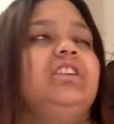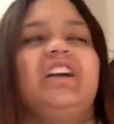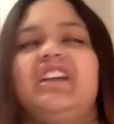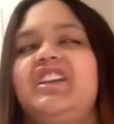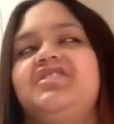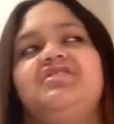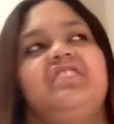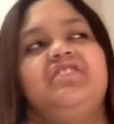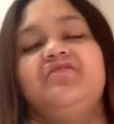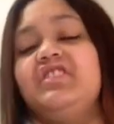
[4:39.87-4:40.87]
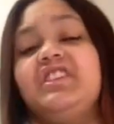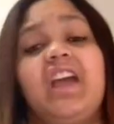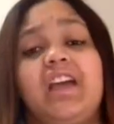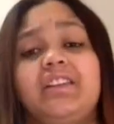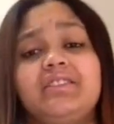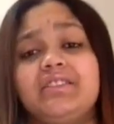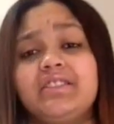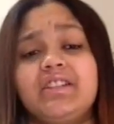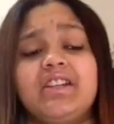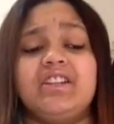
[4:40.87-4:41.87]
I can't. I really can't.
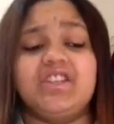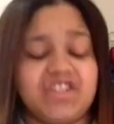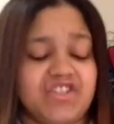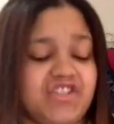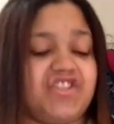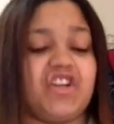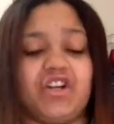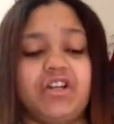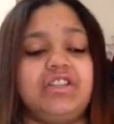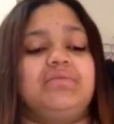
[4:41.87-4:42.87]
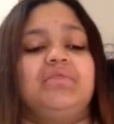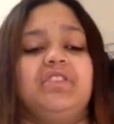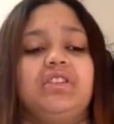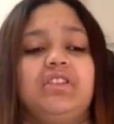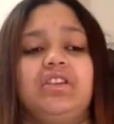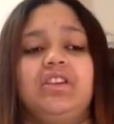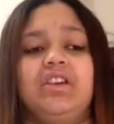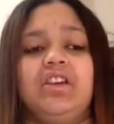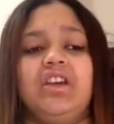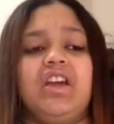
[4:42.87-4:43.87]
It just irks me.
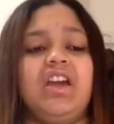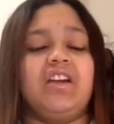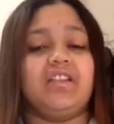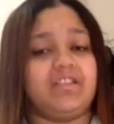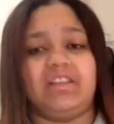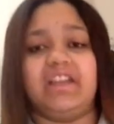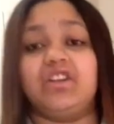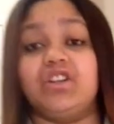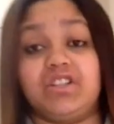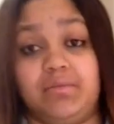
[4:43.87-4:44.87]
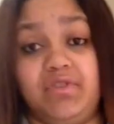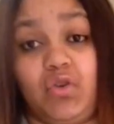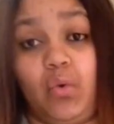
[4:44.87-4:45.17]
Like, irks me so